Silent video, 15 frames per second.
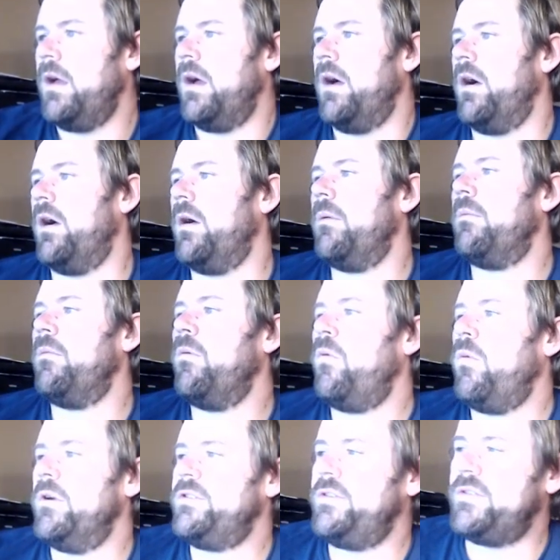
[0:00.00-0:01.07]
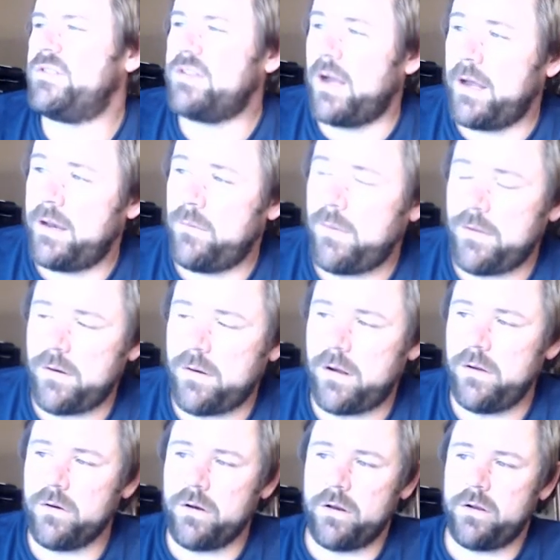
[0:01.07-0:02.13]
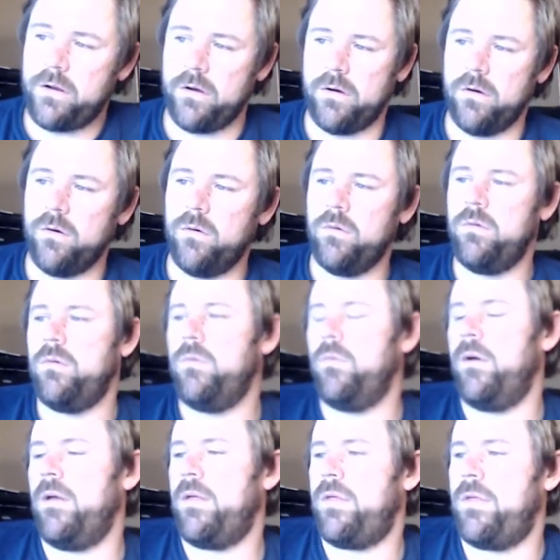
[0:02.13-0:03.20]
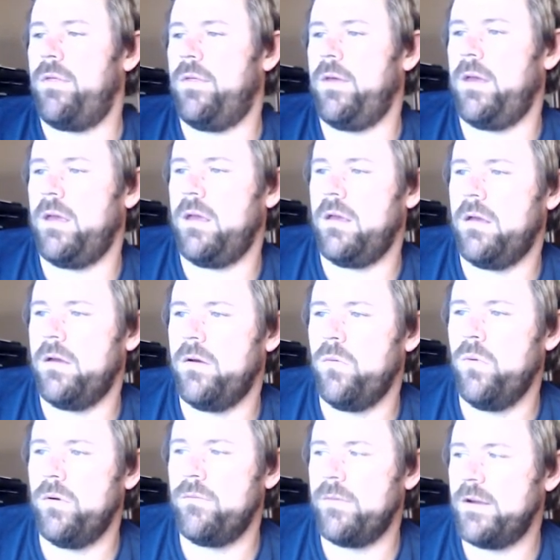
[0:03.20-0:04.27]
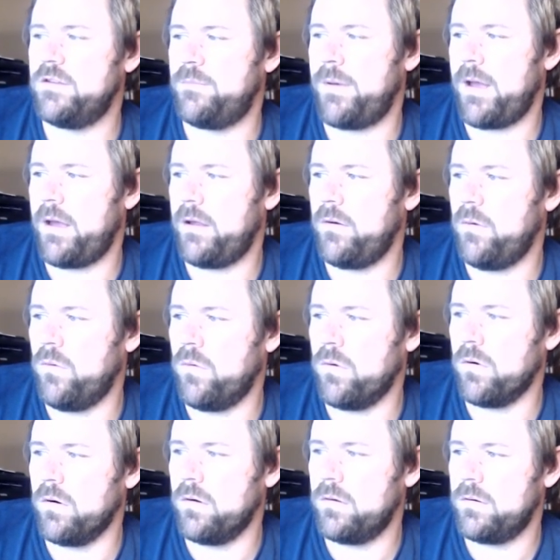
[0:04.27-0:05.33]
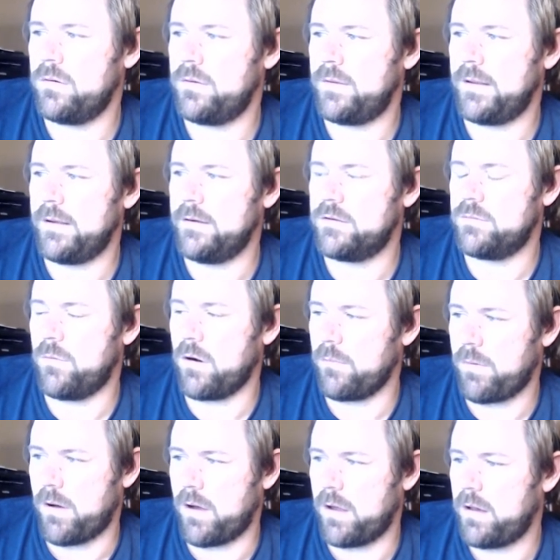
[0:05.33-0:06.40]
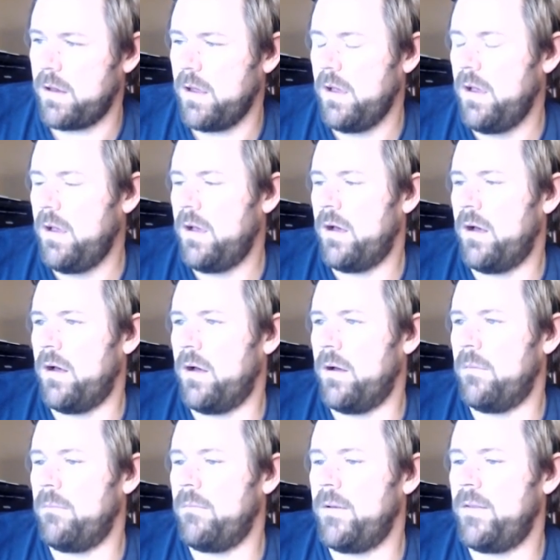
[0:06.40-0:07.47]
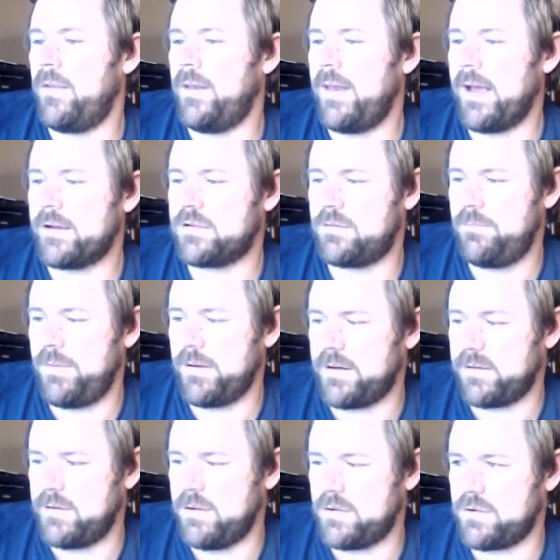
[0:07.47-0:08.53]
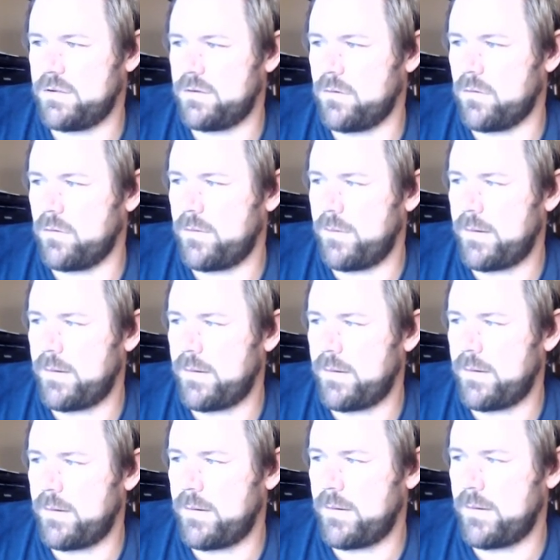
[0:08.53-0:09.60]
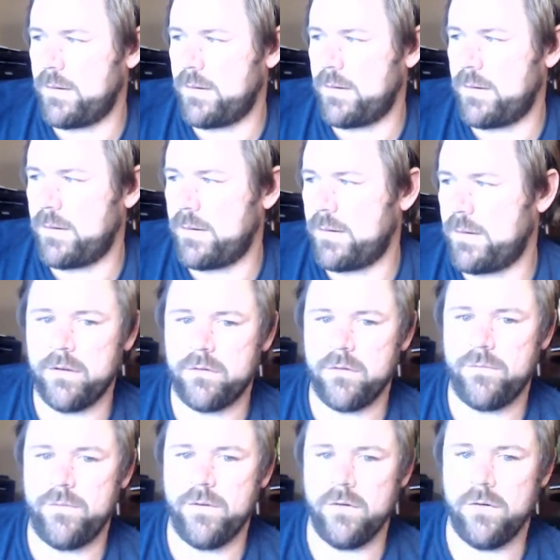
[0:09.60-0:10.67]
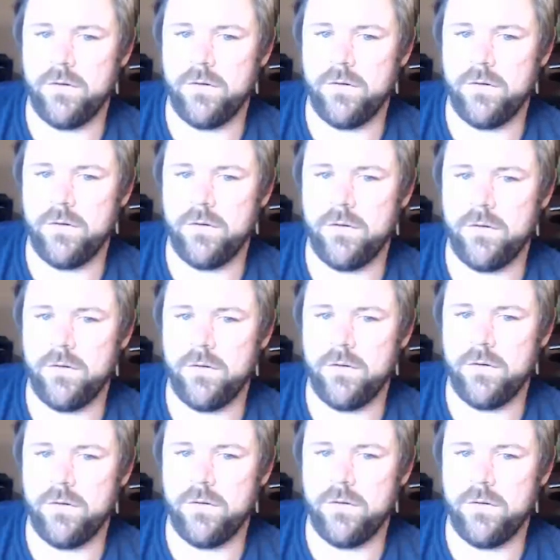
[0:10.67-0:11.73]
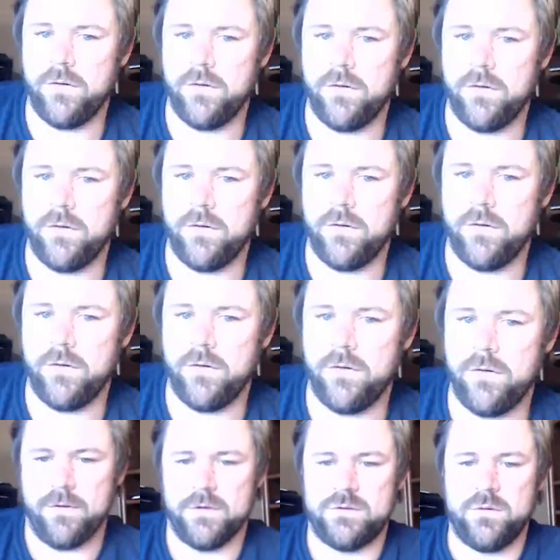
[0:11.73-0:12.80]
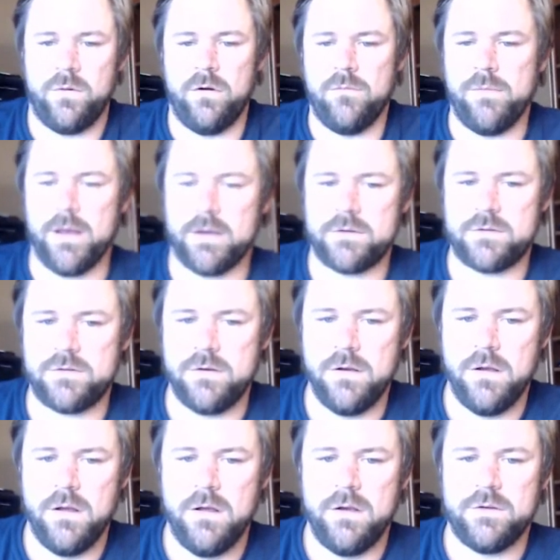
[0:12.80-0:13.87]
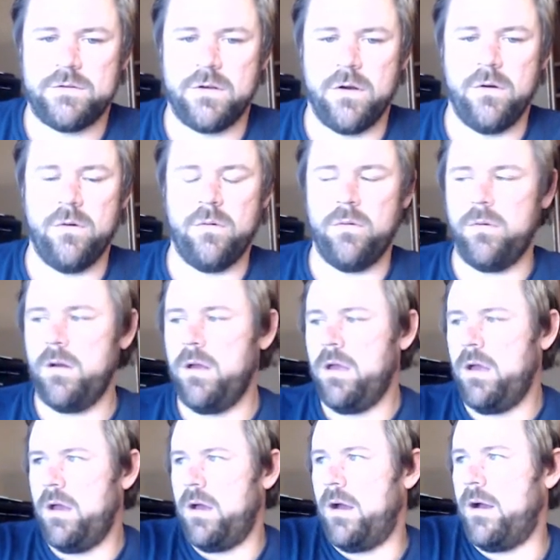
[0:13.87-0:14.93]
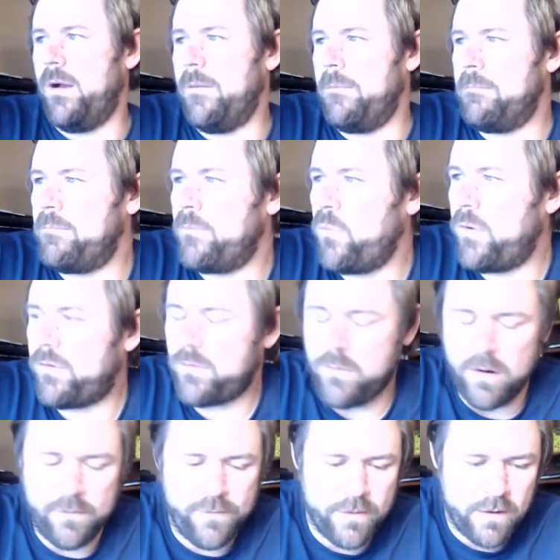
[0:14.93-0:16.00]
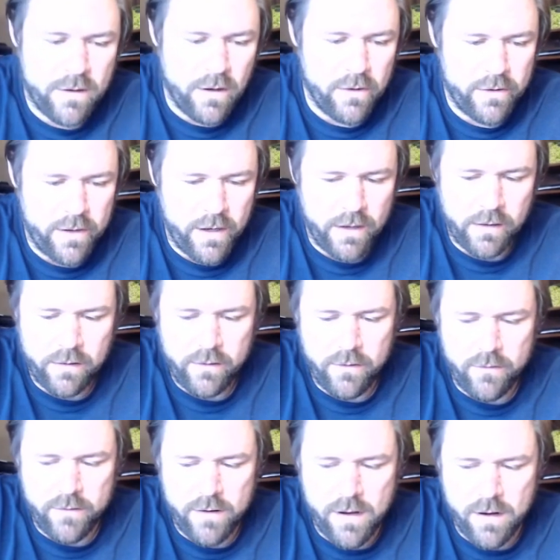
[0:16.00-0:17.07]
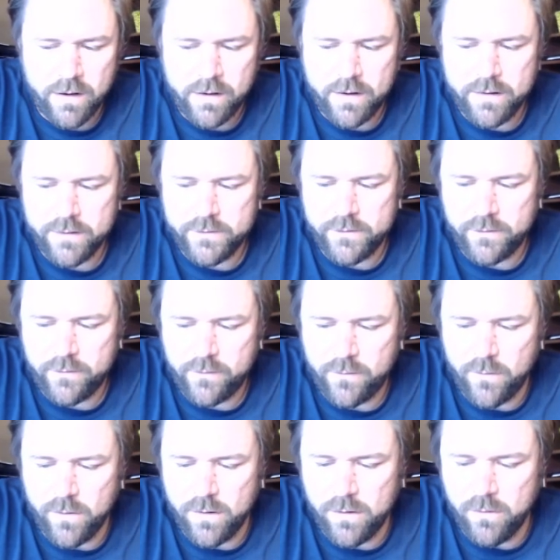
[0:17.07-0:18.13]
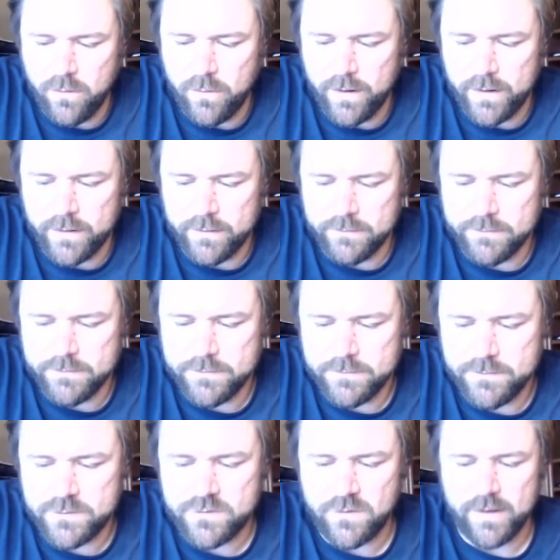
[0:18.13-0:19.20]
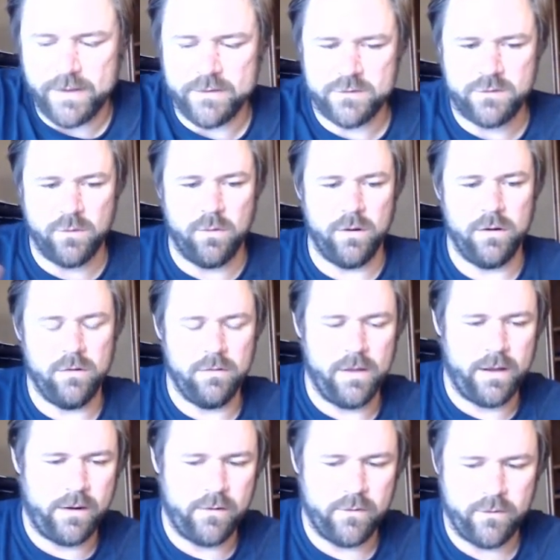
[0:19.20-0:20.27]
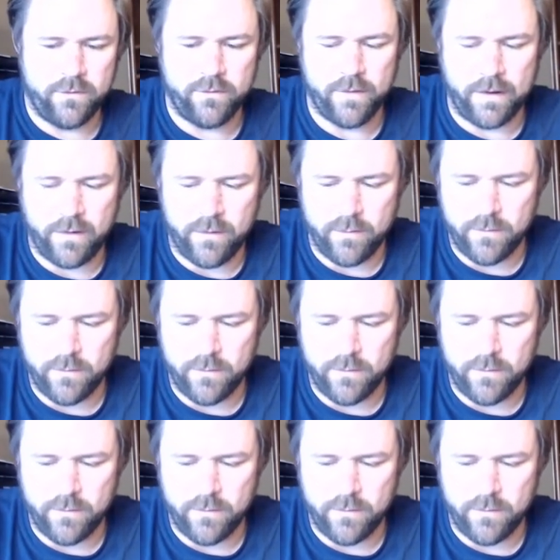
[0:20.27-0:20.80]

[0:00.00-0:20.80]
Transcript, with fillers: um, once you've decided whether or not you're going to go with the wooden raised bed or the smart pot um, the next decision or the next big thing you need to do is to fill um, them with a soil mix so um, with square foot gardening, you're not gonna just grow in straight soil like just like